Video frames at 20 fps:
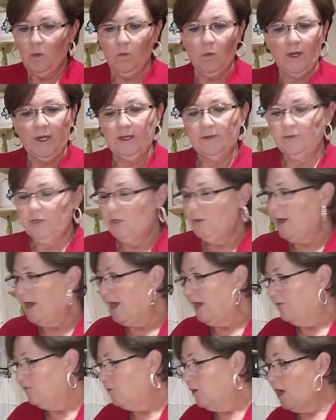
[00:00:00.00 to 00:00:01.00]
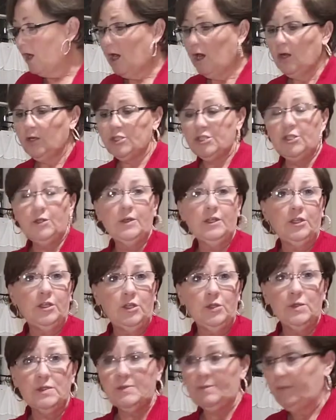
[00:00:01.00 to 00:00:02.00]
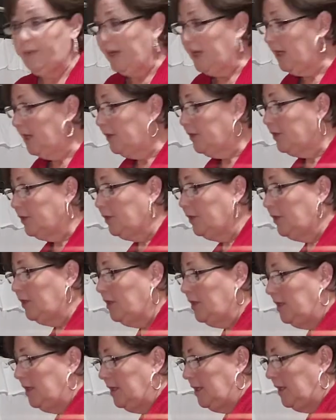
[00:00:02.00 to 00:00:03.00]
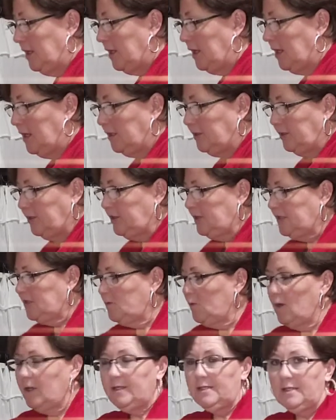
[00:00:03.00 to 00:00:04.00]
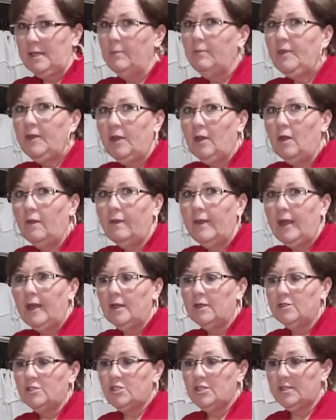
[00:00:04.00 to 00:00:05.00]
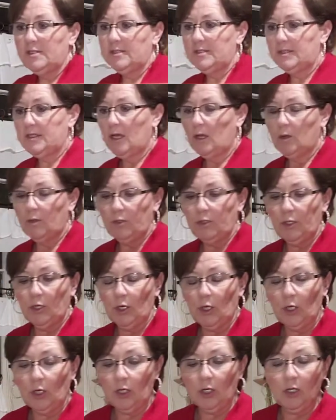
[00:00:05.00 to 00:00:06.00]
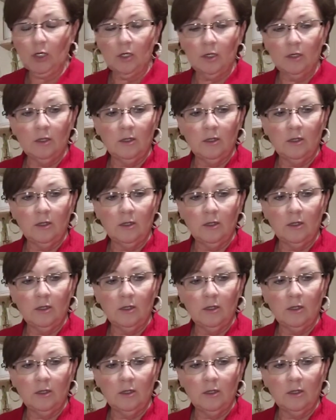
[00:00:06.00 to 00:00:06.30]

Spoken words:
Whatever you have works. You can use butter. You just want something on there just so your